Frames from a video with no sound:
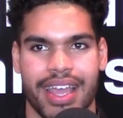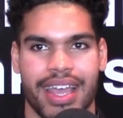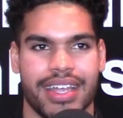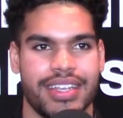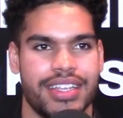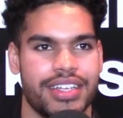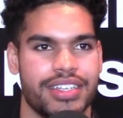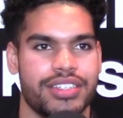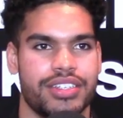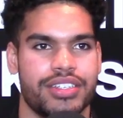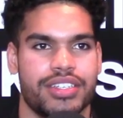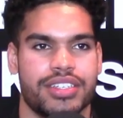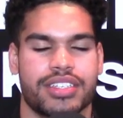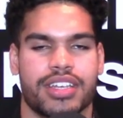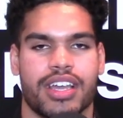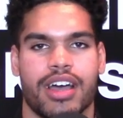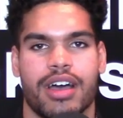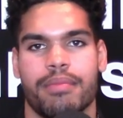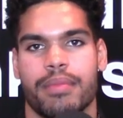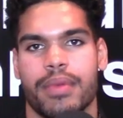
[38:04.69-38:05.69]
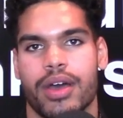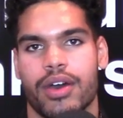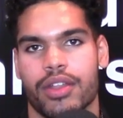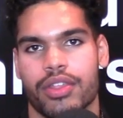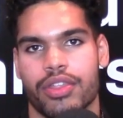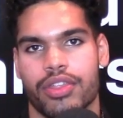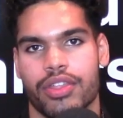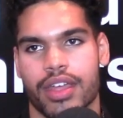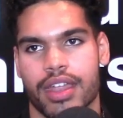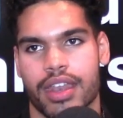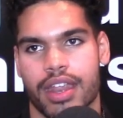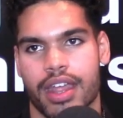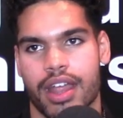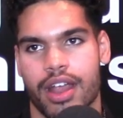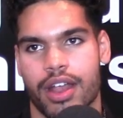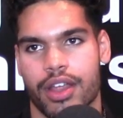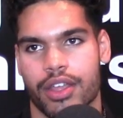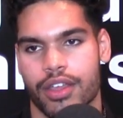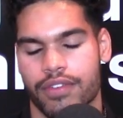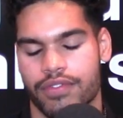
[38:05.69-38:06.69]
It doesn't just come out of thin
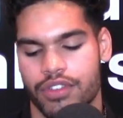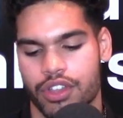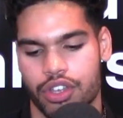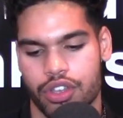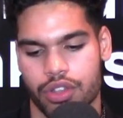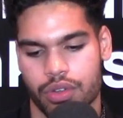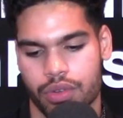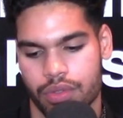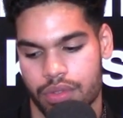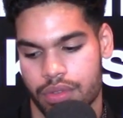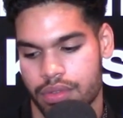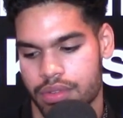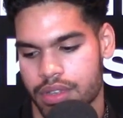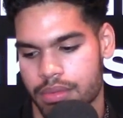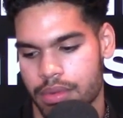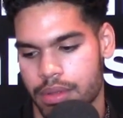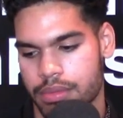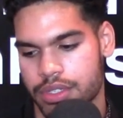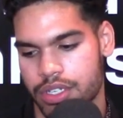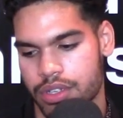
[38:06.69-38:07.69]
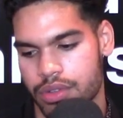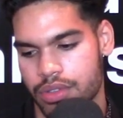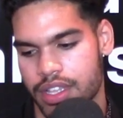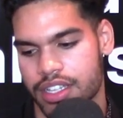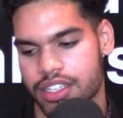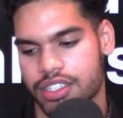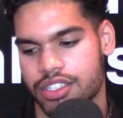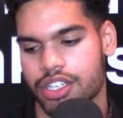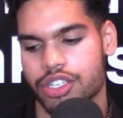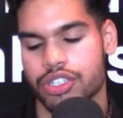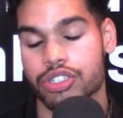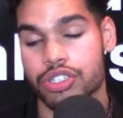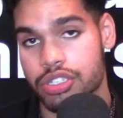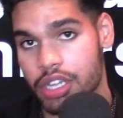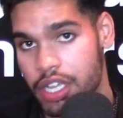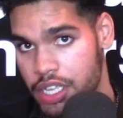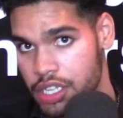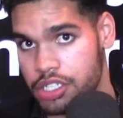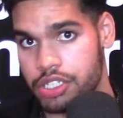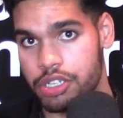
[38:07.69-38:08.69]
air. You have to do sometimes do things to
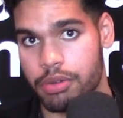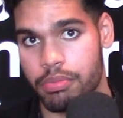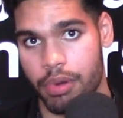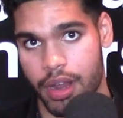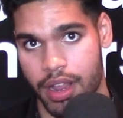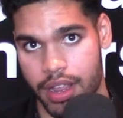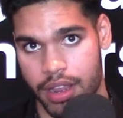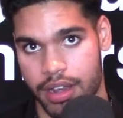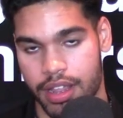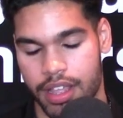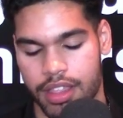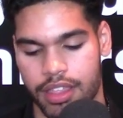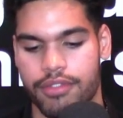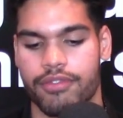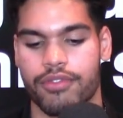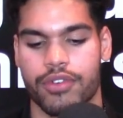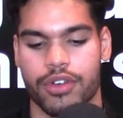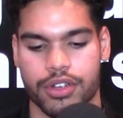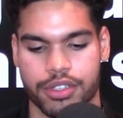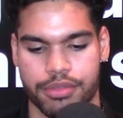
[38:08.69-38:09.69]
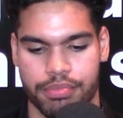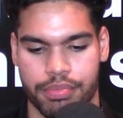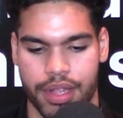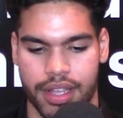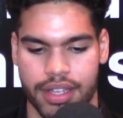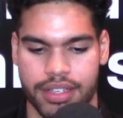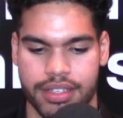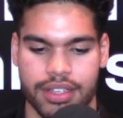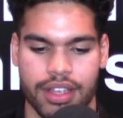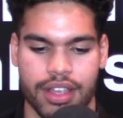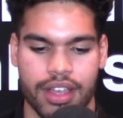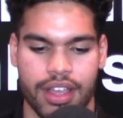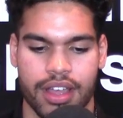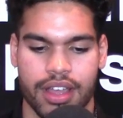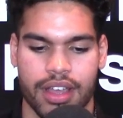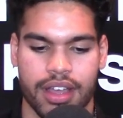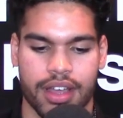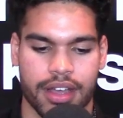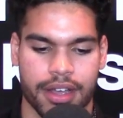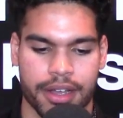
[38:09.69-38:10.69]
change your brain in the first place.
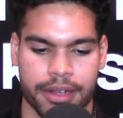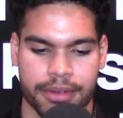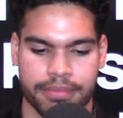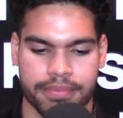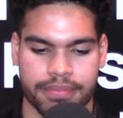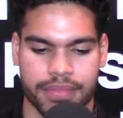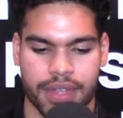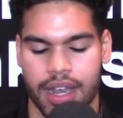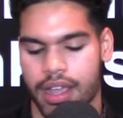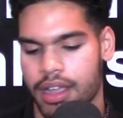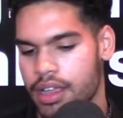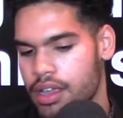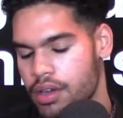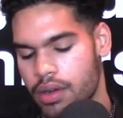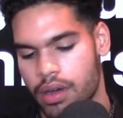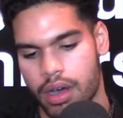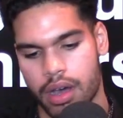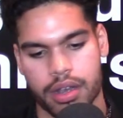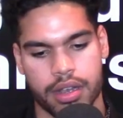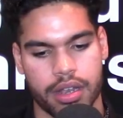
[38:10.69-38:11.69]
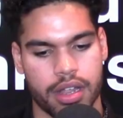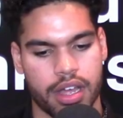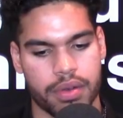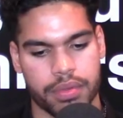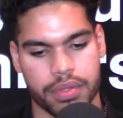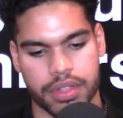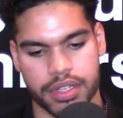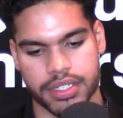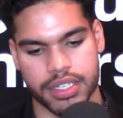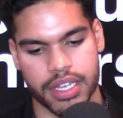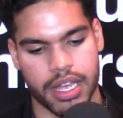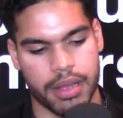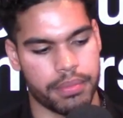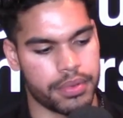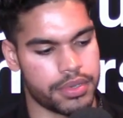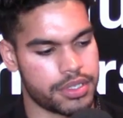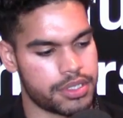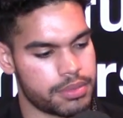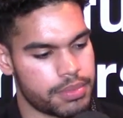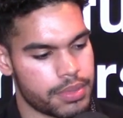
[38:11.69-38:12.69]
Um, and I could go on and on with
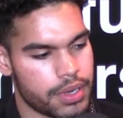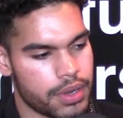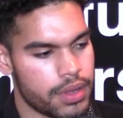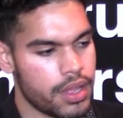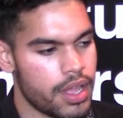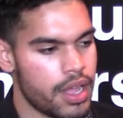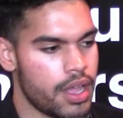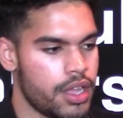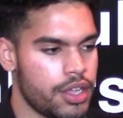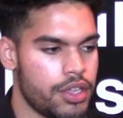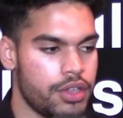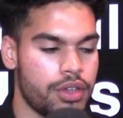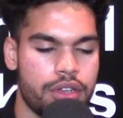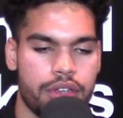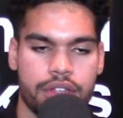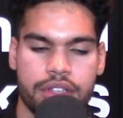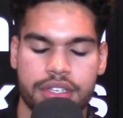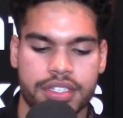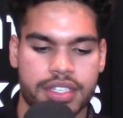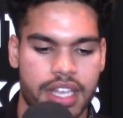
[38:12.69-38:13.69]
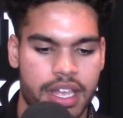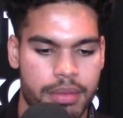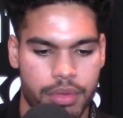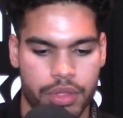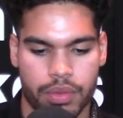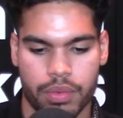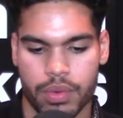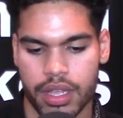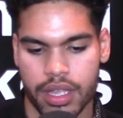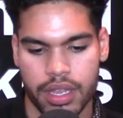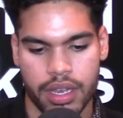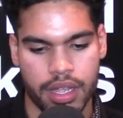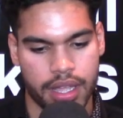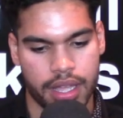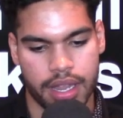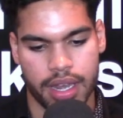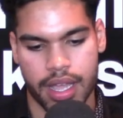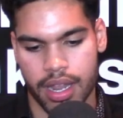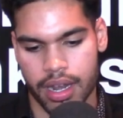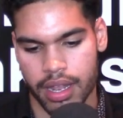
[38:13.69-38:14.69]
examples about you could do the same with
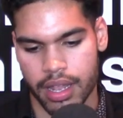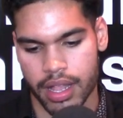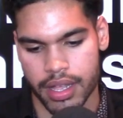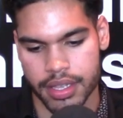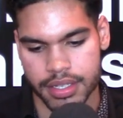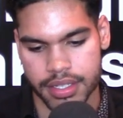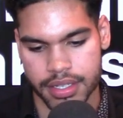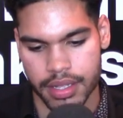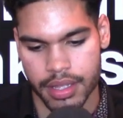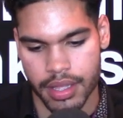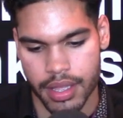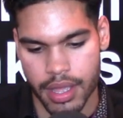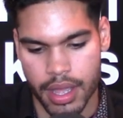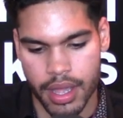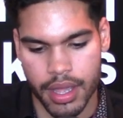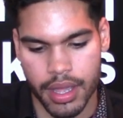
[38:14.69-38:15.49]
reading and analyzing.